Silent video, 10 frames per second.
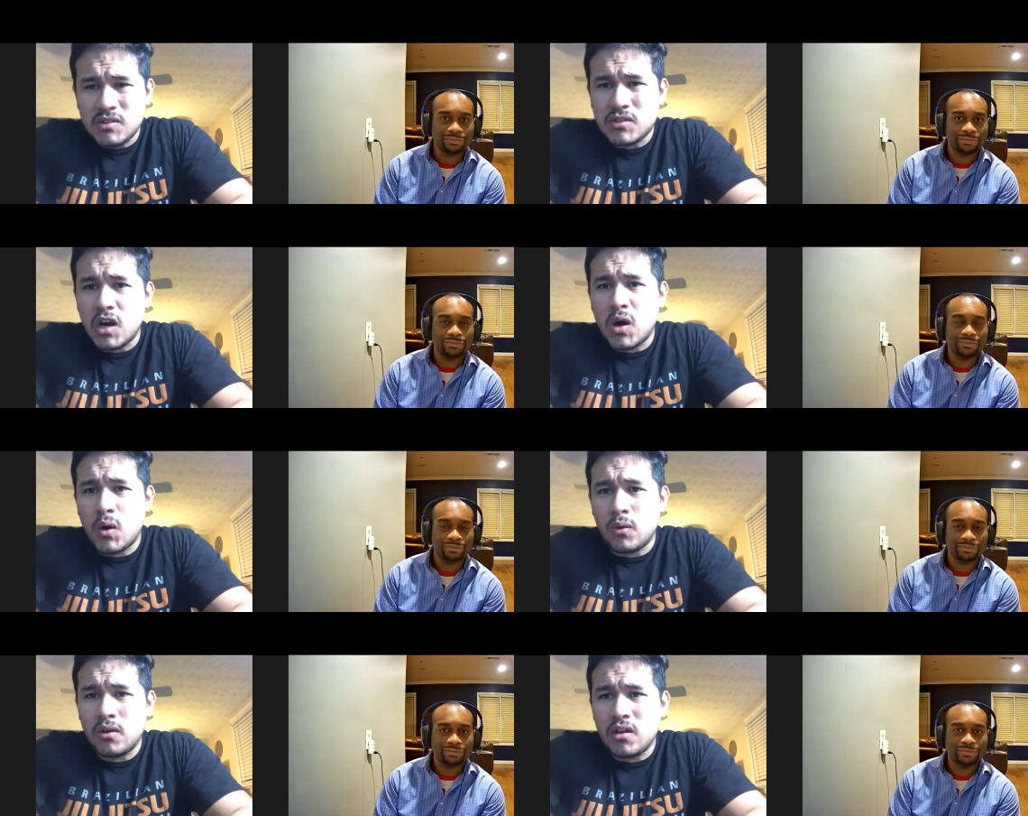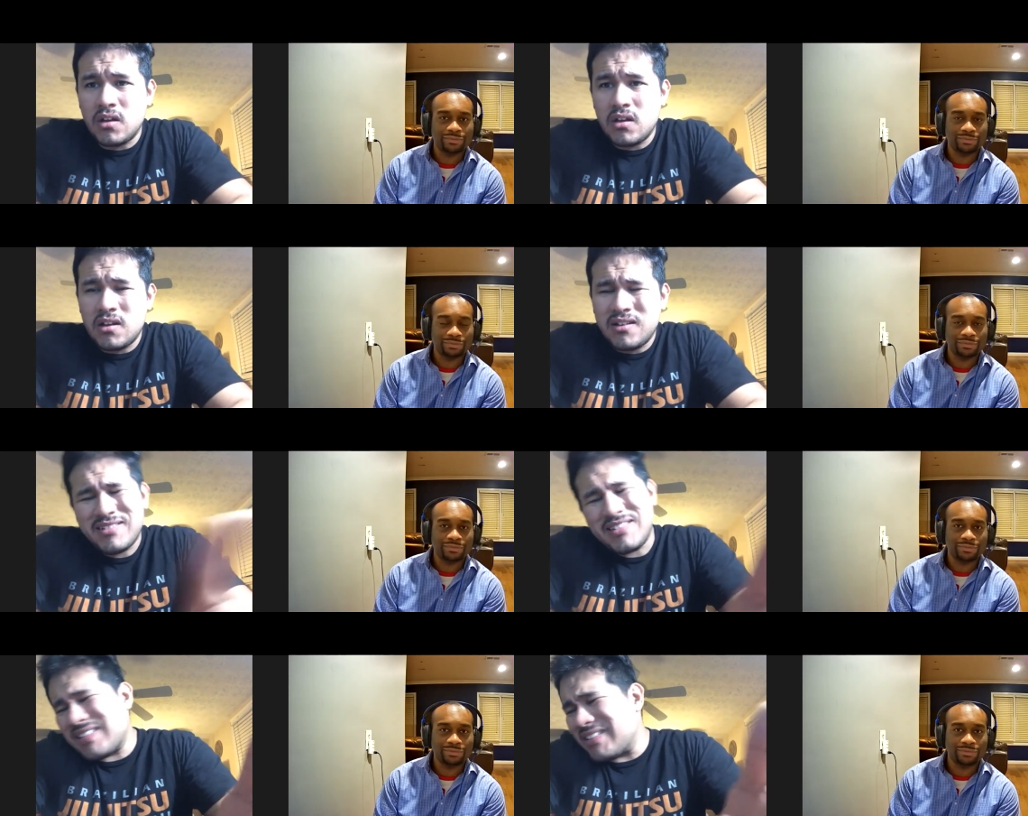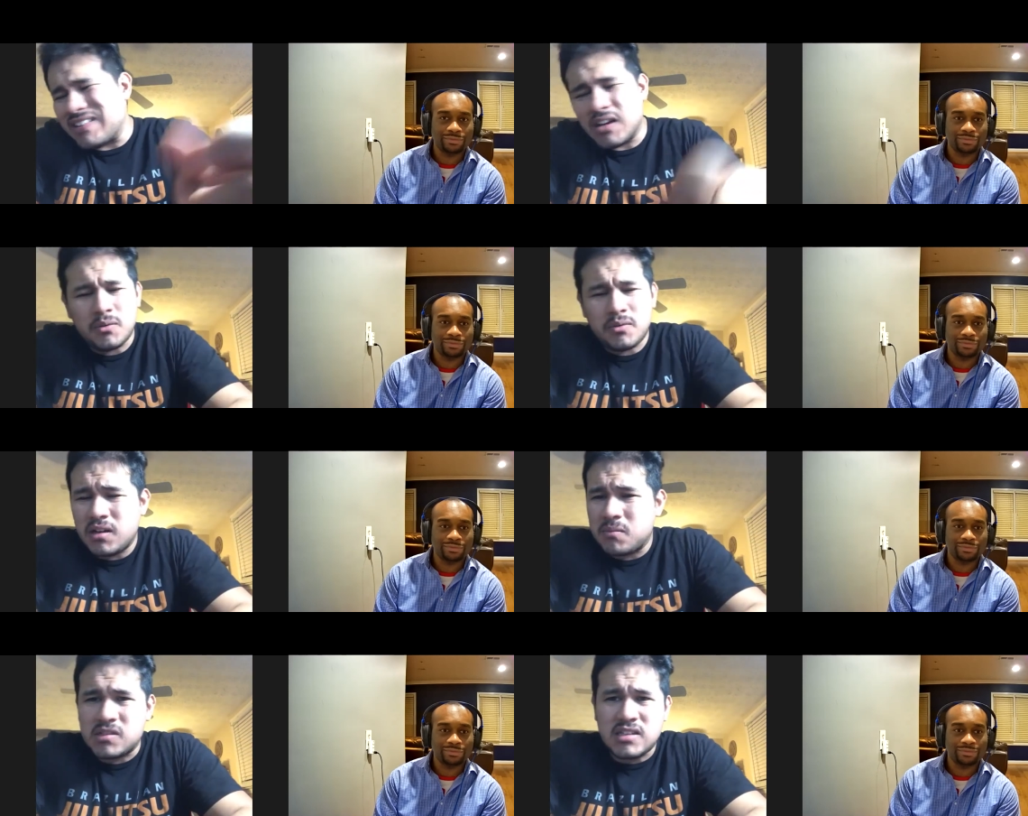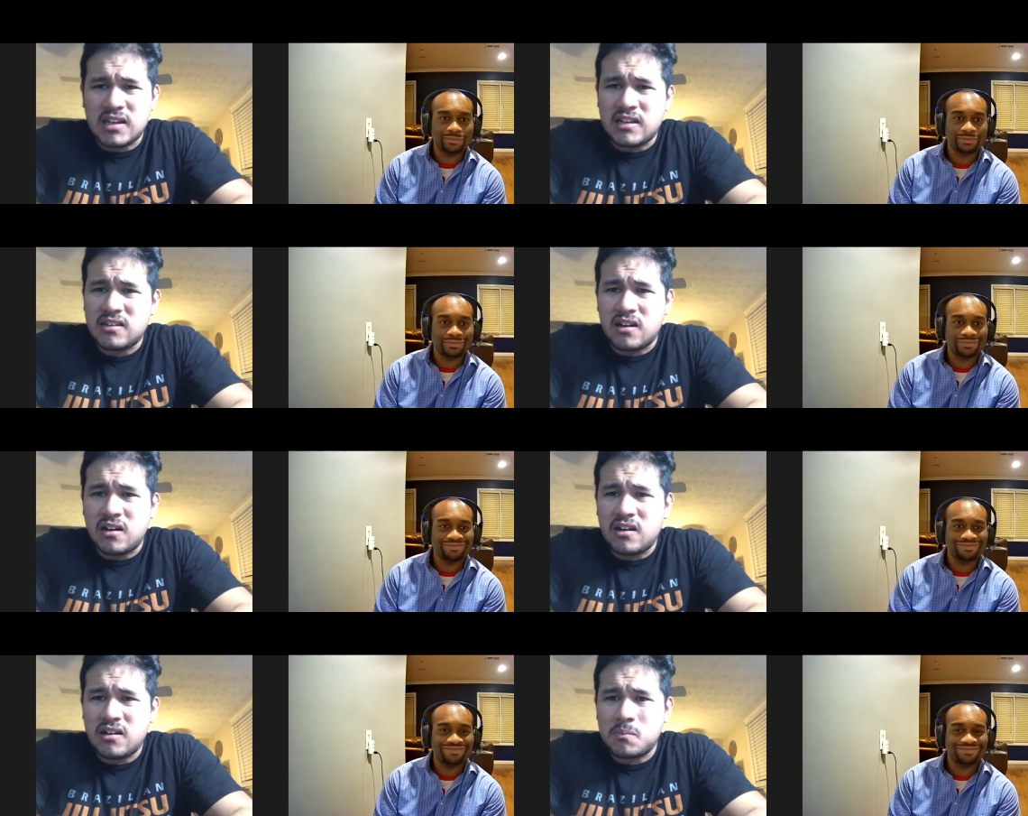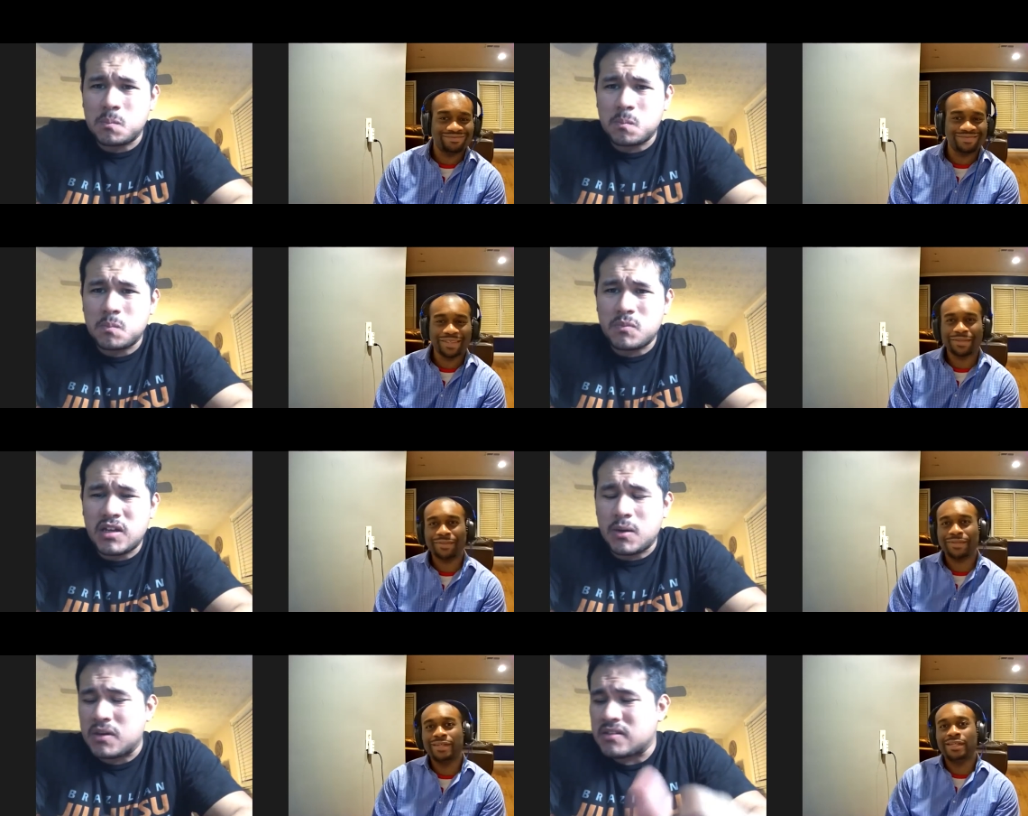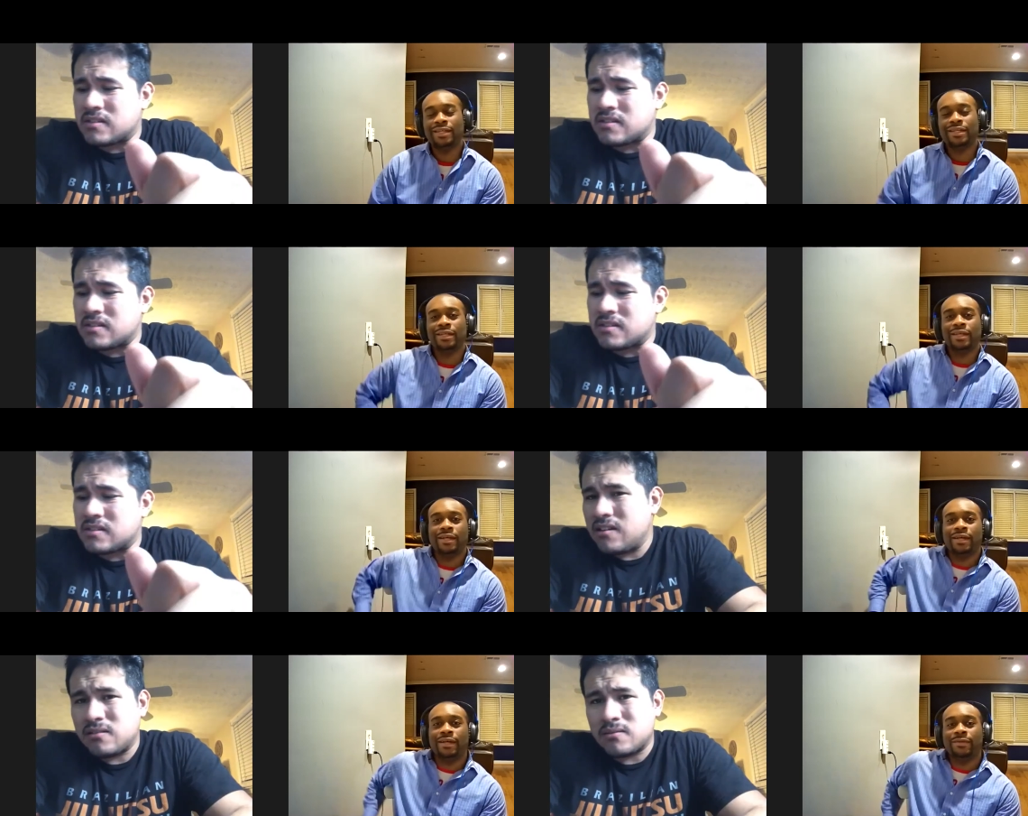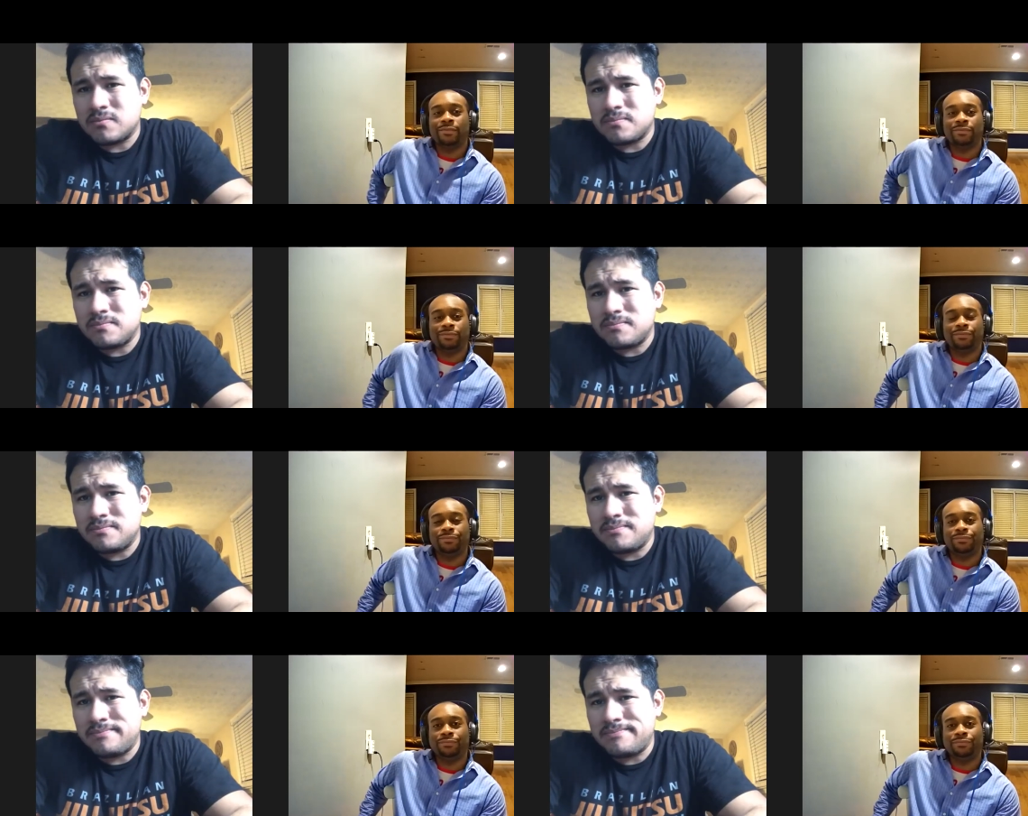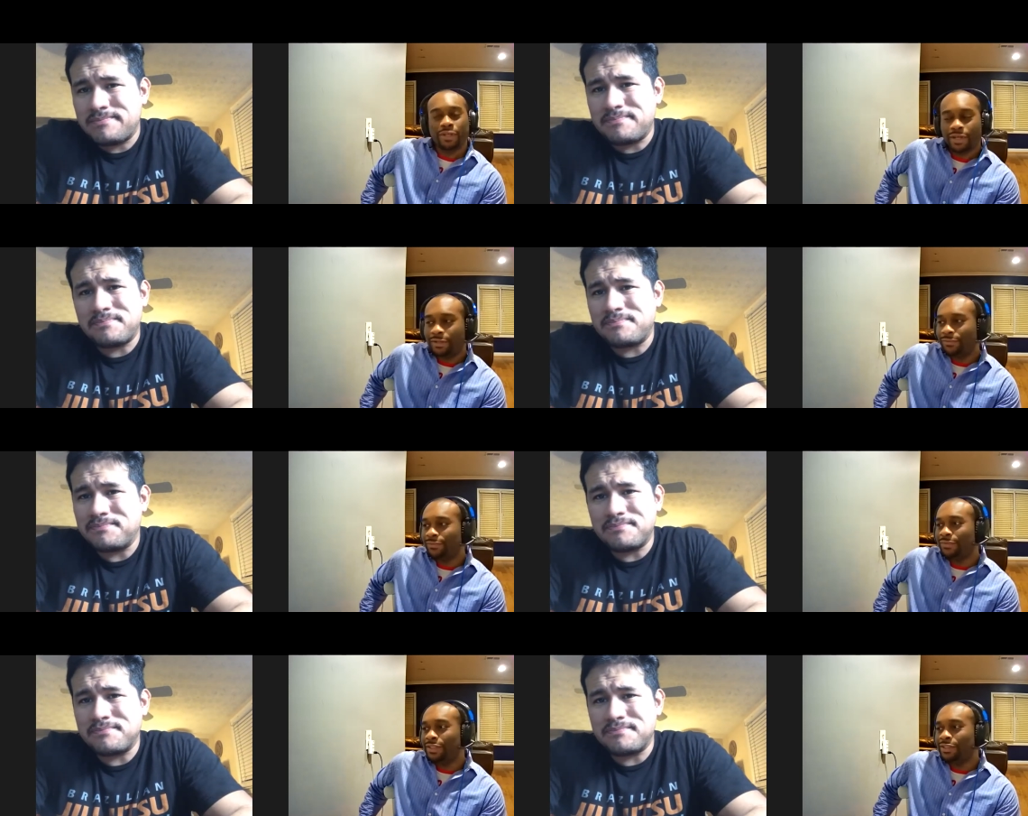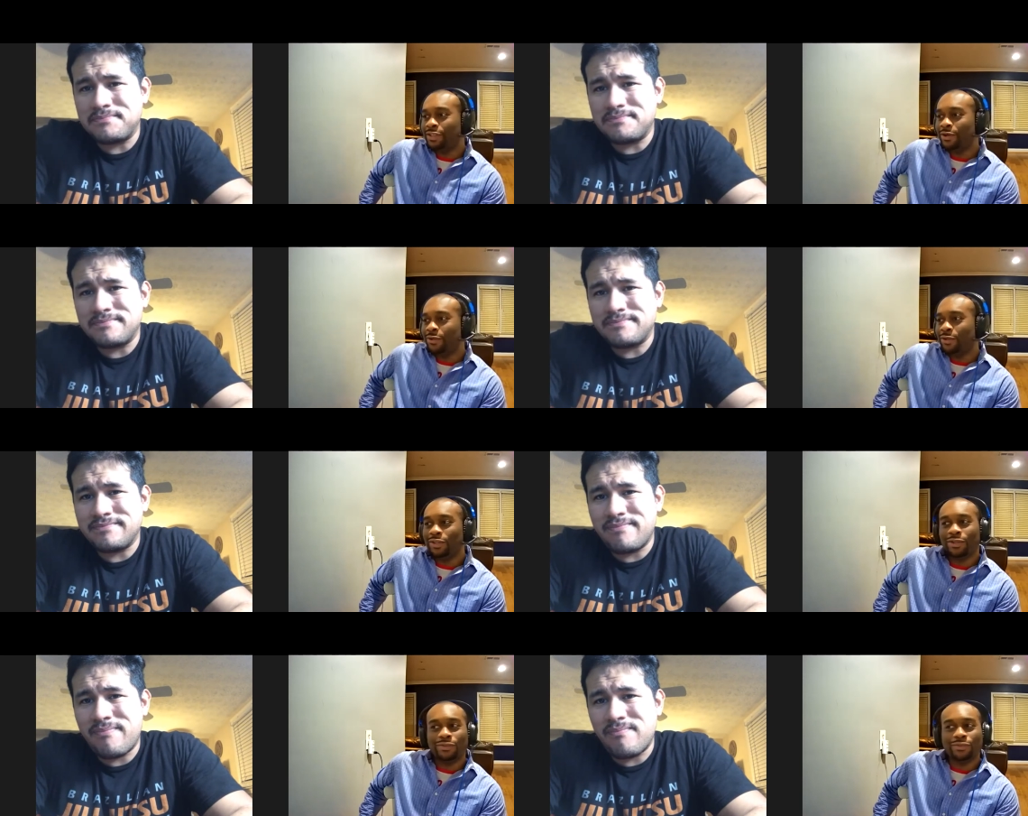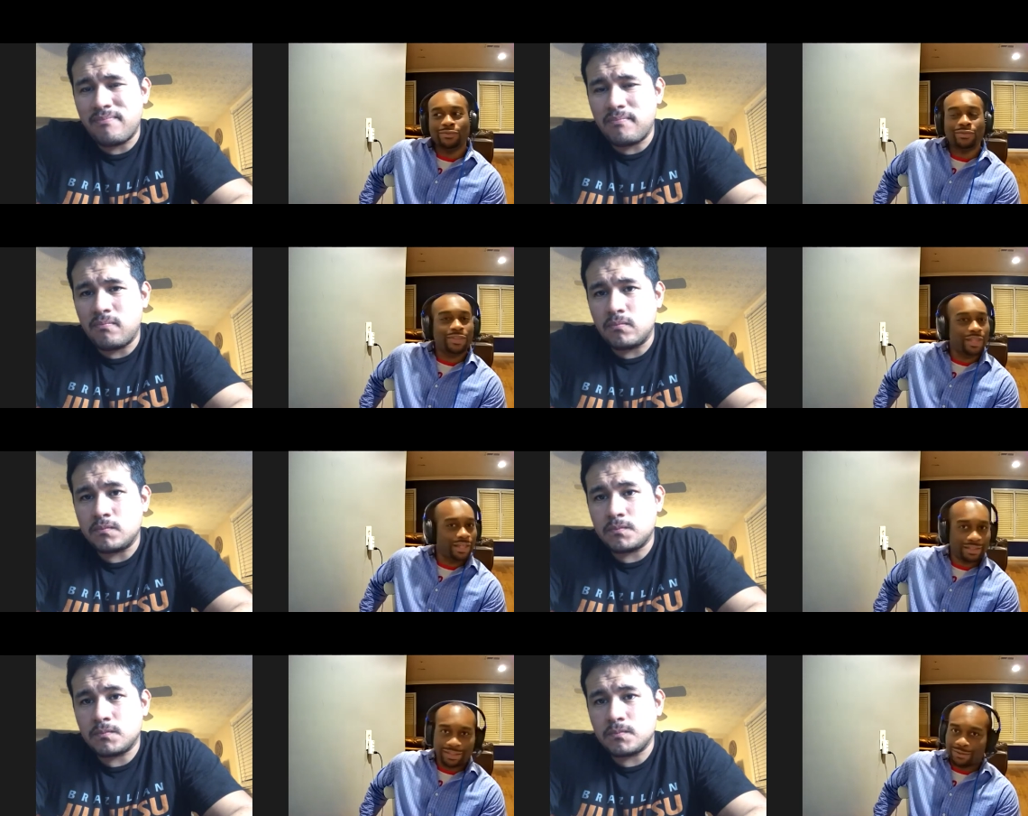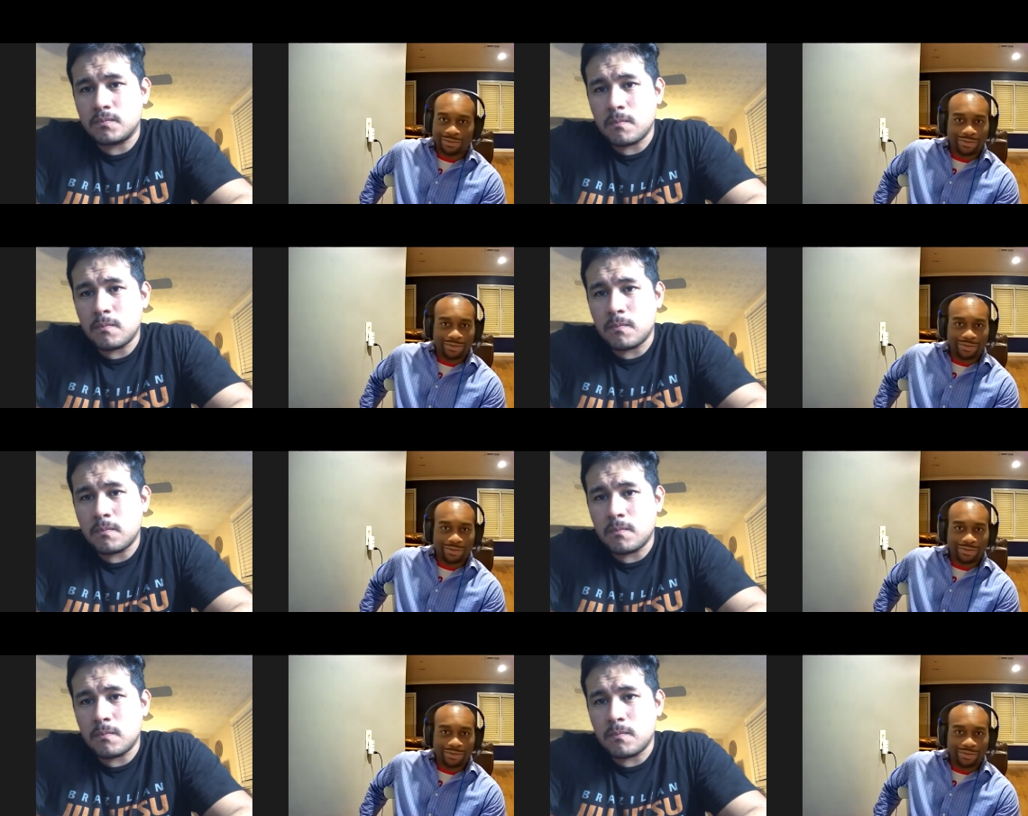Speaker 1: so, just no. I'm just like no.
Speaker 2: Um. Yeah. Anyway. Um. Okay. So you don't think they will